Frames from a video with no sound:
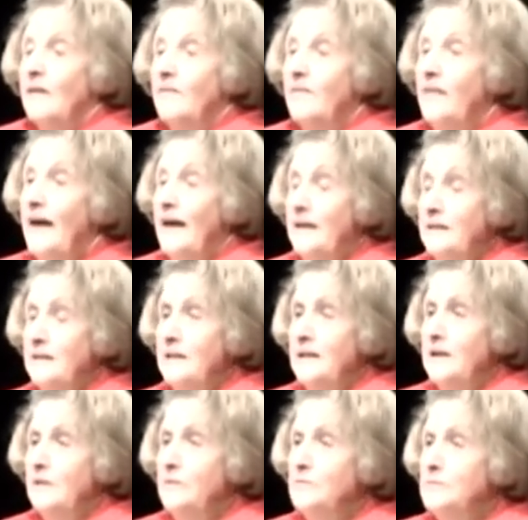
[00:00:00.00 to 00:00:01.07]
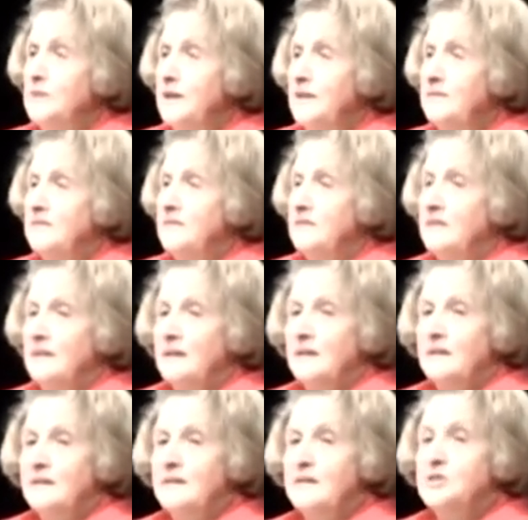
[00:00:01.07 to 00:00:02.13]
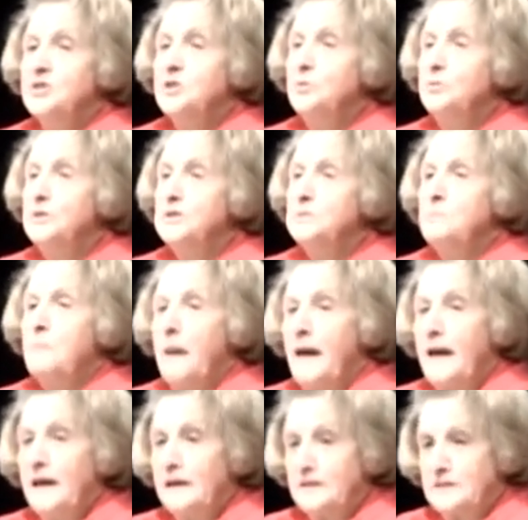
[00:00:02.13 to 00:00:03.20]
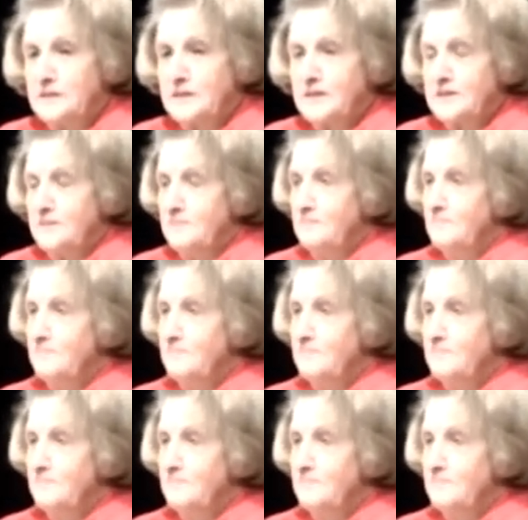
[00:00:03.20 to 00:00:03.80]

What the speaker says: Then he looted the Jewish banks.